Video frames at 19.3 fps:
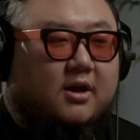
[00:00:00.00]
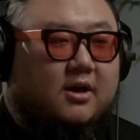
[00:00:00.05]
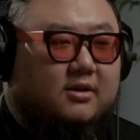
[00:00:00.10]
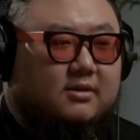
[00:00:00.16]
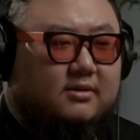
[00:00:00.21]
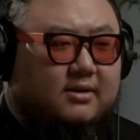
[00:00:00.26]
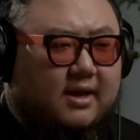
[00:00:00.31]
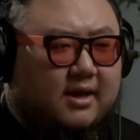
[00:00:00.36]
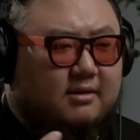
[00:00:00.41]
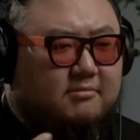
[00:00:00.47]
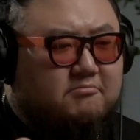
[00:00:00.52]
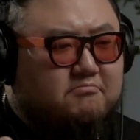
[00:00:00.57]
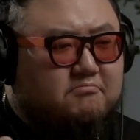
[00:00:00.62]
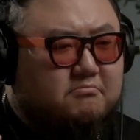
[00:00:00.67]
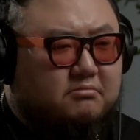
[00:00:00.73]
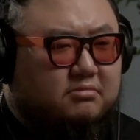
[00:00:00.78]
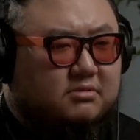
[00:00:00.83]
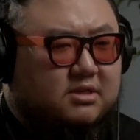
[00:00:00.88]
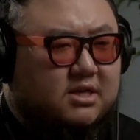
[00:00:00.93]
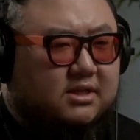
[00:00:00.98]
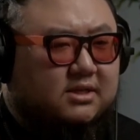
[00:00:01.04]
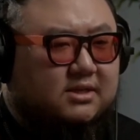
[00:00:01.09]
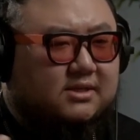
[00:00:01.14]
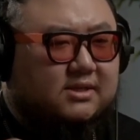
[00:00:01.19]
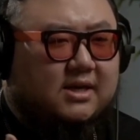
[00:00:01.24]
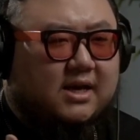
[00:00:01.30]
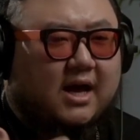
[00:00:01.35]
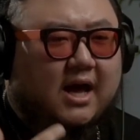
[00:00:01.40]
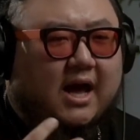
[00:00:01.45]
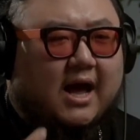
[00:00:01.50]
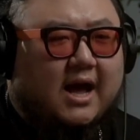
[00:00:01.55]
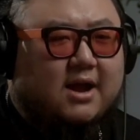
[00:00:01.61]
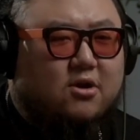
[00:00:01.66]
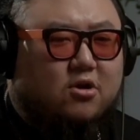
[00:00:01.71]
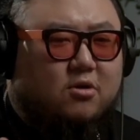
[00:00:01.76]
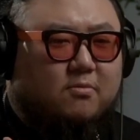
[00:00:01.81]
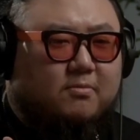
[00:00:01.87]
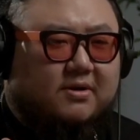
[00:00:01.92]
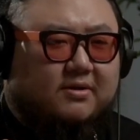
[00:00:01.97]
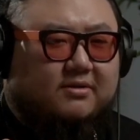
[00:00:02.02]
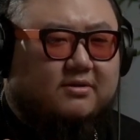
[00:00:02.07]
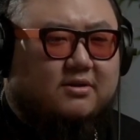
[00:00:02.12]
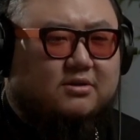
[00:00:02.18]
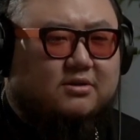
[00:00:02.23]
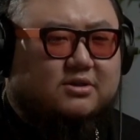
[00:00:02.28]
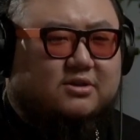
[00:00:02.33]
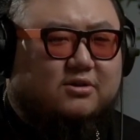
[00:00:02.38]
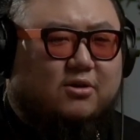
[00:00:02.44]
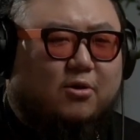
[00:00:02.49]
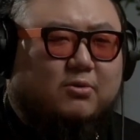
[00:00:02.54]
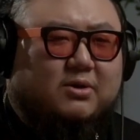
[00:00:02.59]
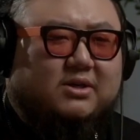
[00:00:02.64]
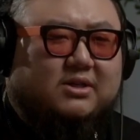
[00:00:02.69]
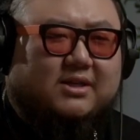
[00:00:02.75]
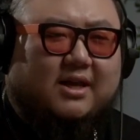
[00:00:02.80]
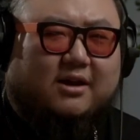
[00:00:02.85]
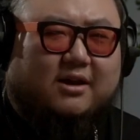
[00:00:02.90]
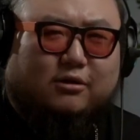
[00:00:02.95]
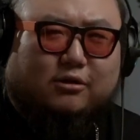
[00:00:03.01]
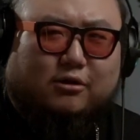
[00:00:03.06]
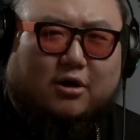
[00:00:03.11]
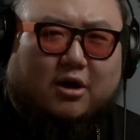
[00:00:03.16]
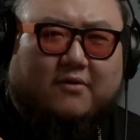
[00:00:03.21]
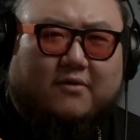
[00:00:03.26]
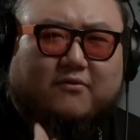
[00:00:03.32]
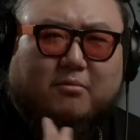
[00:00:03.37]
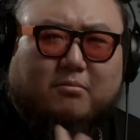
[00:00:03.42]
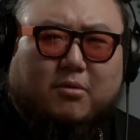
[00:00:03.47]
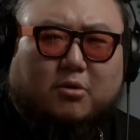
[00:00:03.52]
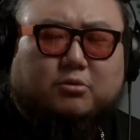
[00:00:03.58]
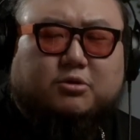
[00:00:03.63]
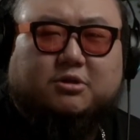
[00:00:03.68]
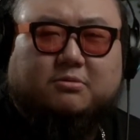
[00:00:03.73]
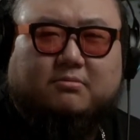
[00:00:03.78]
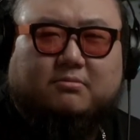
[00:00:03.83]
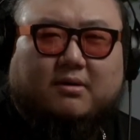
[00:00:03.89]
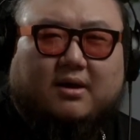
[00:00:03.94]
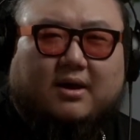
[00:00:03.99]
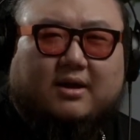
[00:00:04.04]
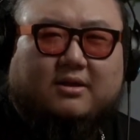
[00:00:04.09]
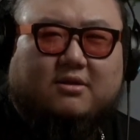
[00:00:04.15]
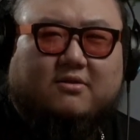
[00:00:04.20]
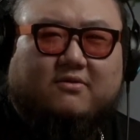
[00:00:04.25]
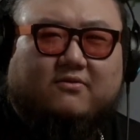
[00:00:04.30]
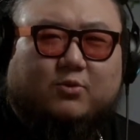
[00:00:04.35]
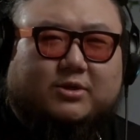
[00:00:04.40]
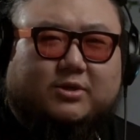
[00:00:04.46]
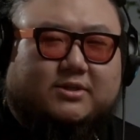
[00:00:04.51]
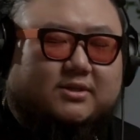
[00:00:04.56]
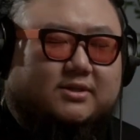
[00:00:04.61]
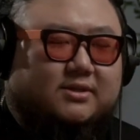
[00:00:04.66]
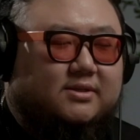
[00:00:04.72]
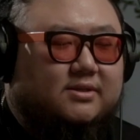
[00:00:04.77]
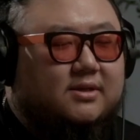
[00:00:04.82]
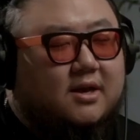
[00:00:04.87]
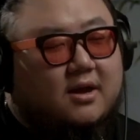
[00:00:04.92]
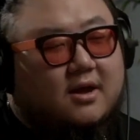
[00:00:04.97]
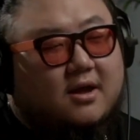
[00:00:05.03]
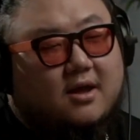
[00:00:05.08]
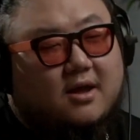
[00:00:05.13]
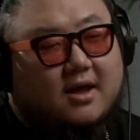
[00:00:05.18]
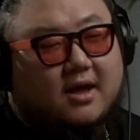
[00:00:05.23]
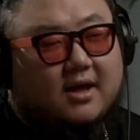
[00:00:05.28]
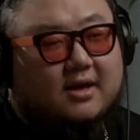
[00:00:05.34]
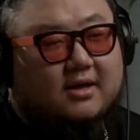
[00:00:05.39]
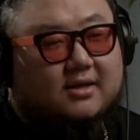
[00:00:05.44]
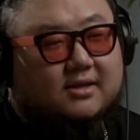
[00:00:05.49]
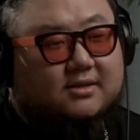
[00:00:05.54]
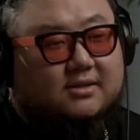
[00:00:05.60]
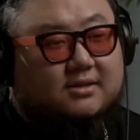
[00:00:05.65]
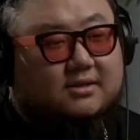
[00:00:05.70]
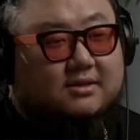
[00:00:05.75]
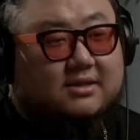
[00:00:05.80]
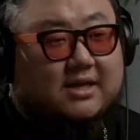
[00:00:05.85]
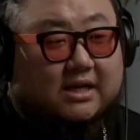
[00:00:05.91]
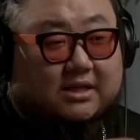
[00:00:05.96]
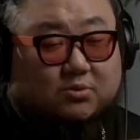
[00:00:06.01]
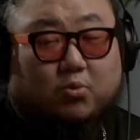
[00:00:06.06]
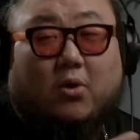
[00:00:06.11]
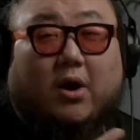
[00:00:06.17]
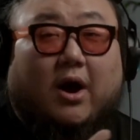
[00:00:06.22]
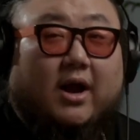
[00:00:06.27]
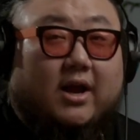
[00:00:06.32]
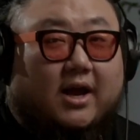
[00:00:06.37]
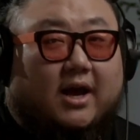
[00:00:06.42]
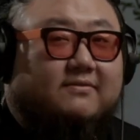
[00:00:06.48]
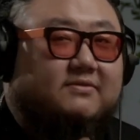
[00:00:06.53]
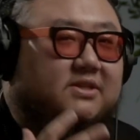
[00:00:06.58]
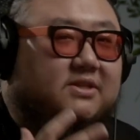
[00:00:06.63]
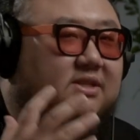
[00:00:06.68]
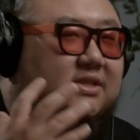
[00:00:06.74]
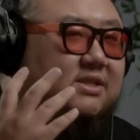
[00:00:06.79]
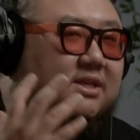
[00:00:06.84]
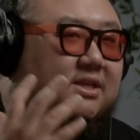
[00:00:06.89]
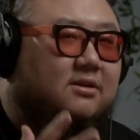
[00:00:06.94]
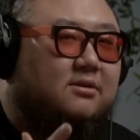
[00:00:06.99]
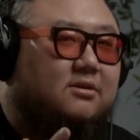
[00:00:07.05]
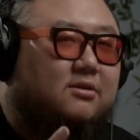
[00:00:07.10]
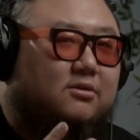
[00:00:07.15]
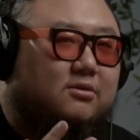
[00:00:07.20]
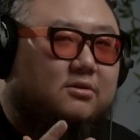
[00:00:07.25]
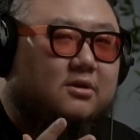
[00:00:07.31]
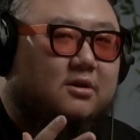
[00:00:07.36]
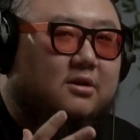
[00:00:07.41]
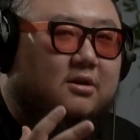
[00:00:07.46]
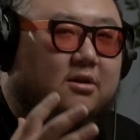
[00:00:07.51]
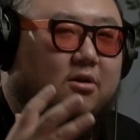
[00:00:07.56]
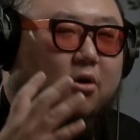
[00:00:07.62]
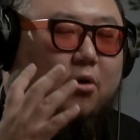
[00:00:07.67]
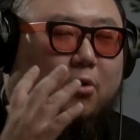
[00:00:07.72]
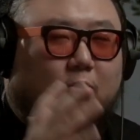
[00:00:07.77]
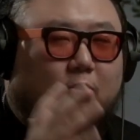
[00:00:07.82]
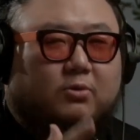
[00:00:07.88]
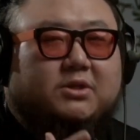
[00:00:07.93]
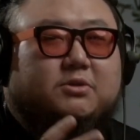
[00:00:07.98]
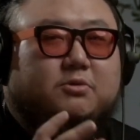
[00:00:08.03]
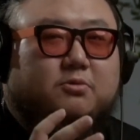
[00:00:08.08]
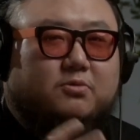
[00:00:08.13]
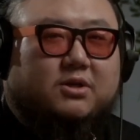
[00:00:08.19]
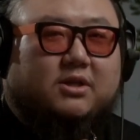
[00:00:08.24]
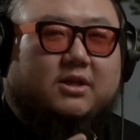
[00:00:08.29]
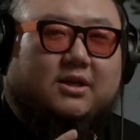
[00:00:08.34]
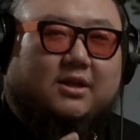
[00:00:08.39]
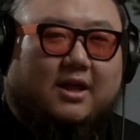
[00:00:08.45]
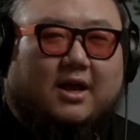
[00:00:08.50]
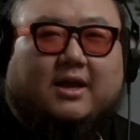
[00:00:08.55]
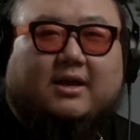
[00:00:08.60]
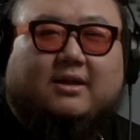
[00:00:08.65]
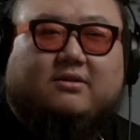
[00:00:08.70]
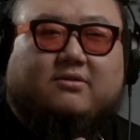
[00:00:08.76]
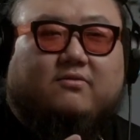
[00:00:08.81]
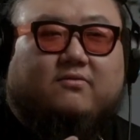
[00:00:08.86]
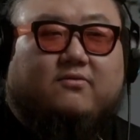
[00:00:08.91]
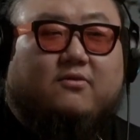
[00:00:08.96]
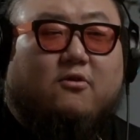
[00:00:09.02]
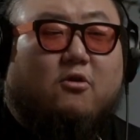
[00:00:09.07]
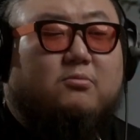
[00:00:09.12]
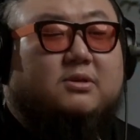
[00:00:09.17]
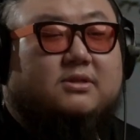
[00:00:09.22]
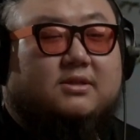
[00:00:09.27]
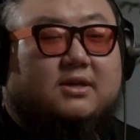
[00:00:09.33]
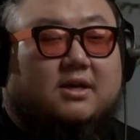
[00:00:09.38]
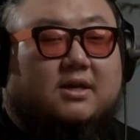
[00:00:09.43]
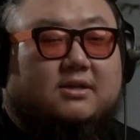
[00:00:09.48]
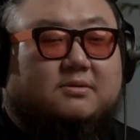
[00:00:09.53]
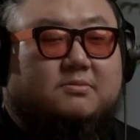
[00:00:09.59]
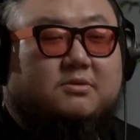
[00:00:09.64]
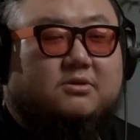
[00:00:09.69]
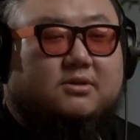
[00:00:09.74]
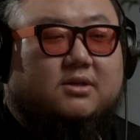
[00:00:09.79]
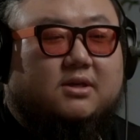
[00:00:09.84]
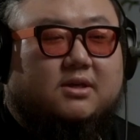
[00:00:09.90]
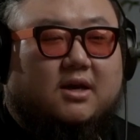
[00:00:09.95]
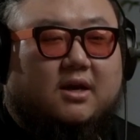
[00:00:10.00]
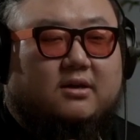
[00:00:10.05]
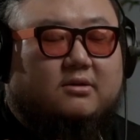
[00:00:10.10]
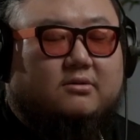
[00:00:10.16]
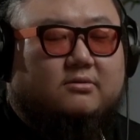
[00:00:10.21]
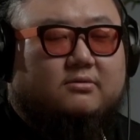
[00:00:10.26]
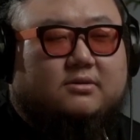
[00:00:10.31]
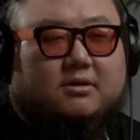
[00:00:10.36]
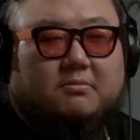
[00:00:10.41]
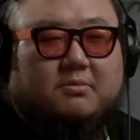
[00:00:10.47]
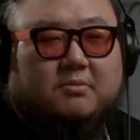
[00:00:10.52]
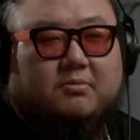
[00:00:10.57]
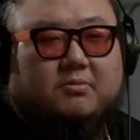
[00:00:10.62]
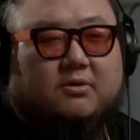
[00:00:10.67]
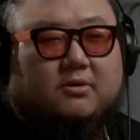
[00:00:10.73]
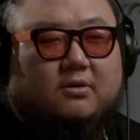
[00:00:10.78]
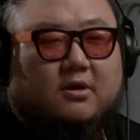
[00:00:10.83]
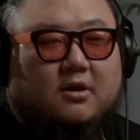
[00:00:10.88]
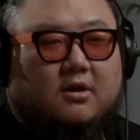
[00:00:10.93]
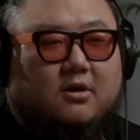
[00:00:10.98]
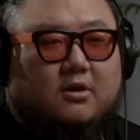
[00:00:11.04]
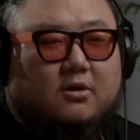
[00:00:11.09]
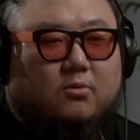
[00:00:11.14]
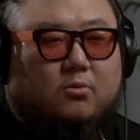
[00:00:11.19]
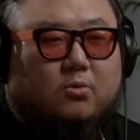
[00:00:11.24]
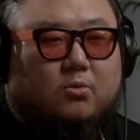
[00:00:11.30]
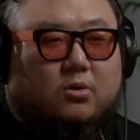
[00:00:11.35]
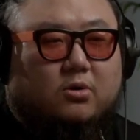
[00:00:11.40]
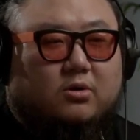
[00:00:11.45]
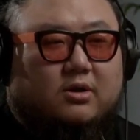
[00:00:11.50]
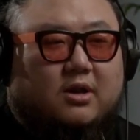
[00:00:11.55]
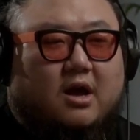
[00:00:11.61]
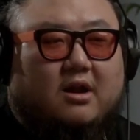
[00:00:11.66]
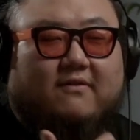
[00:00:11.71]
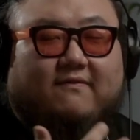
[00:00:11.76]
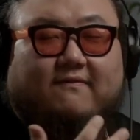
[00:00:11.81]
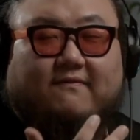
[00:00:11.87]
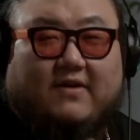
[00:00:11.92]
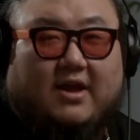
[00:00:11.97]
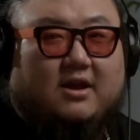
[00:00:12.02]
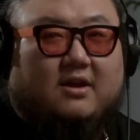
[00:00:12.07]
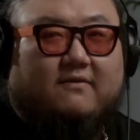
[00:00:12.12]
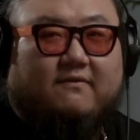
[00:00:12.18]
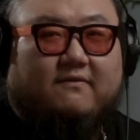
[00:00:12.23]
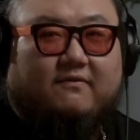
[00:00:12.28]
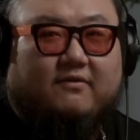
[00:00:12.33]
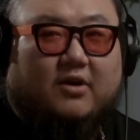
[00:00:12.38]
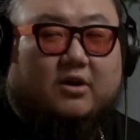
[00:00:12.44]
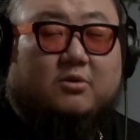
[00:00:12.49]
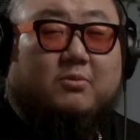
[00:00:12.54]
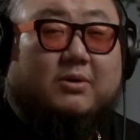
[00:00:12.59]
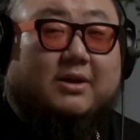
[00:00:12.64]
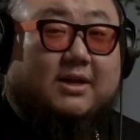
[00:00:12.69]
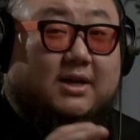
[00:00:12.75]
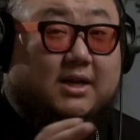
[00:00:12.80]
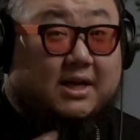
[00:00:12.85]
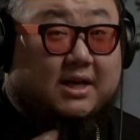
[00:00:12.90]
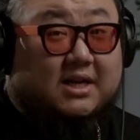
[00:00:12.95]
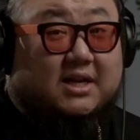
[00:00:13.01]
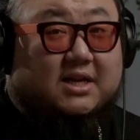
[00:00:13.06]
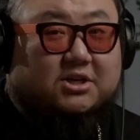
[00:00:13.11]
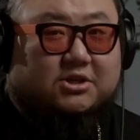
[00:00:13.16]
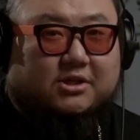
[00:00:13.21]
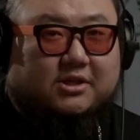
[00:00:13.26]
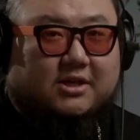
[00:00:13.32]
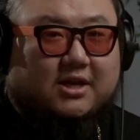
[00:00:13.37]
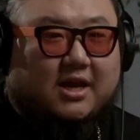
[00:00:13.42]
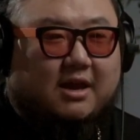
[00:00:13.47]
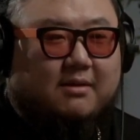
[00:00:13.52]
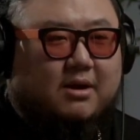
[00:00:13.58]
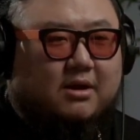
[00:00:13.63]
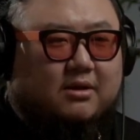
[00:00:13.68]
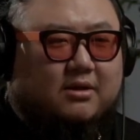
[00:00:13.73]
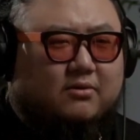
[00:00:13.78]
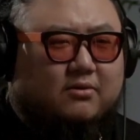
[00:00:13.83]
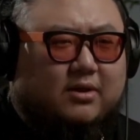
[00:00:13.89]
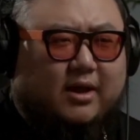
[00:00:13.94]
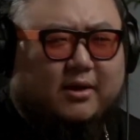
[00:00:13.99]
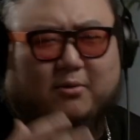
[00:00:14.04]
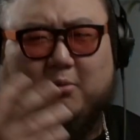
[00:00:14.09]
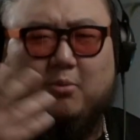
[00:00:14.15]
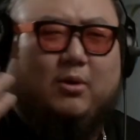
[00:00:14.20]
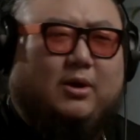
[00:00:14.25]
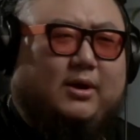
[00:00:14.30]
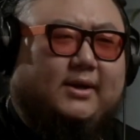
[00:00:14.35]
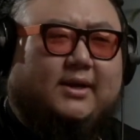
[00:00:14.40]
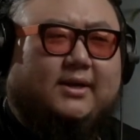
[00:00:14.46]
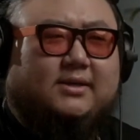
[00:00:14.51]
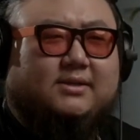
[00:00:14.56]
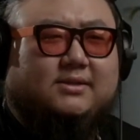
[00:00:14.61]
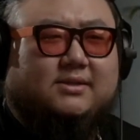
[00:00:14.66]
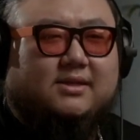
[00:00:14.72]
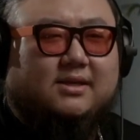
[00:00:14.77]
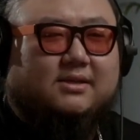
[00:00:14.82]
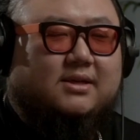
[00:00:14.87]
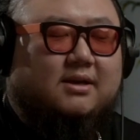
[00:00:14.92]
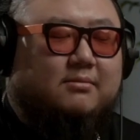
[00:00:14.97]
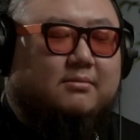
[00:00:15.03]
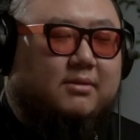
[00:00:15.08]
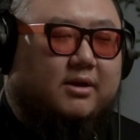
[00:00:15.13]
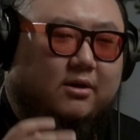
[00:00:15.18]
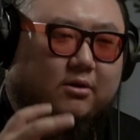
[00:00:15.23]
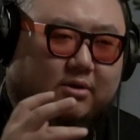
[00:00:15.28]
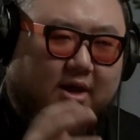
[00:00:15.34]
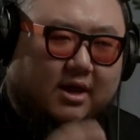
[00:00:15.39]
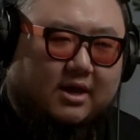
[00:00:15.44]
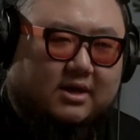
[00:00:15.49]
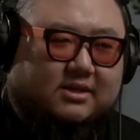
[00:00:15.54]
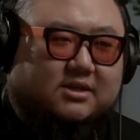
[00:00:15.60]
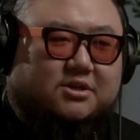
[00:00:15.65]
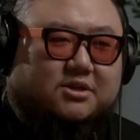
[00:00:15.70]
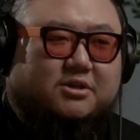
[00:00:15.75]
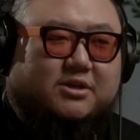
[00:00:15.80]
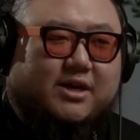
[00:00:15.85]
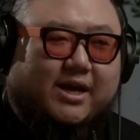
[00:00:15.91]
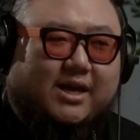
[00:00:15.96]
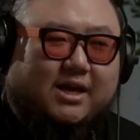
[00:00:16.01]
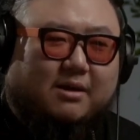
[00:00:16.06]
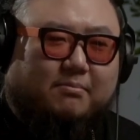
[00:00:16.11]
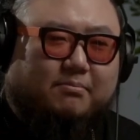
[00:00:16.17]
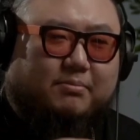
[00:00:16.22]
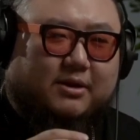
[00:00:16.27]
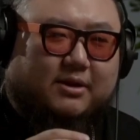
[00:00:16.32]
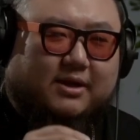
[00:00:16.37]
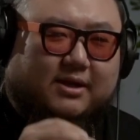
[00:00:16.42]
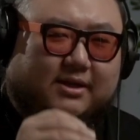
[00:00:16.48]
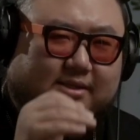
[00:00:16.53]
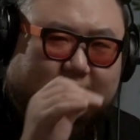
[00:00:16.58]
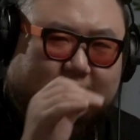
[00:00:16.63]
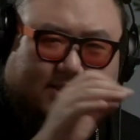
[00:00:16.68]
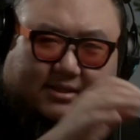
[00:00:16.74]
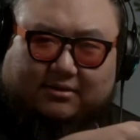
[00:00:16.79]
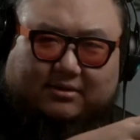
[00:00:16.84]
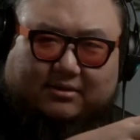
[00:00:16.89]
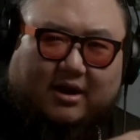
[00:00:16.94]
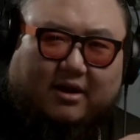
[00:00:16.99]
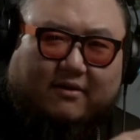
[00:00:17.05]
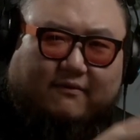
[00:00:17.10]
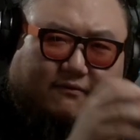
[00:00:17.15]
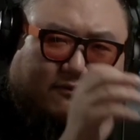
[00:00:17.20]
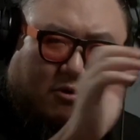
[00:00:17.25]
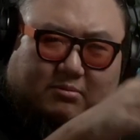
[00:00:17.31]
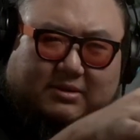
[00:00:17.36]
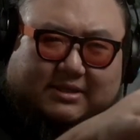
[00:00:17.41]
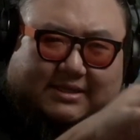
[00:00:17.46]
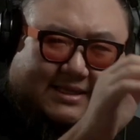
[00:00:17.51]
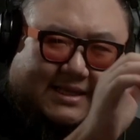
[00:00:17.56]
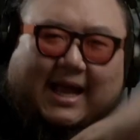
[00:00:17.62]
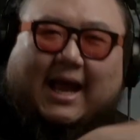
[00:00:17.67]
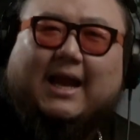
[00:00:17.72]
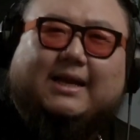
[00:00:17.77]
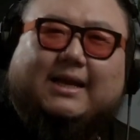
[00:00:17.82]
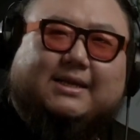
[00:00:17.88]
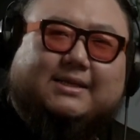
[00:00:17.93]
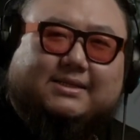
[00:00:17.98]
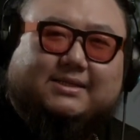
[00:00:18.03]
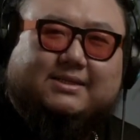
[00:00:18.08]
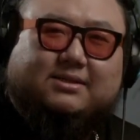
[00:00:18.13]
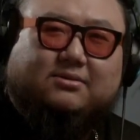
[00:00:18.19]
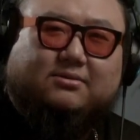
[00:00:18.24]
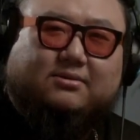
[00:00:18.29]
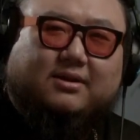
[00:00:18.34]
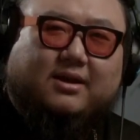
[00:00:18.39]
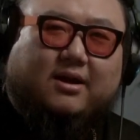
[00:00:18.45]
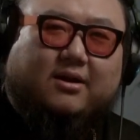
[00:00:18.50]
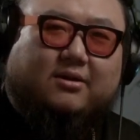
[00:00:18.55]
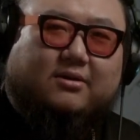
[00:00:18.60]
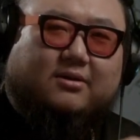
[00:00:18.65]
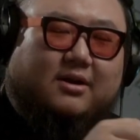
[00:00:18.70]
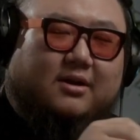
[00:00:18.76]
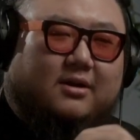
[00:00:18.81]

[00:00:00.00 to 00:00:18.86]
they tend to sing higher, but there's always like a lot of emotion behind their voices. And that's why I've still always really liked Promise9's music. I know some people were not a fan of Fun when it initially came out. They were like, what is this? And I'm like, okay, it's a shakeup, but it's still there. Promise9 is still there.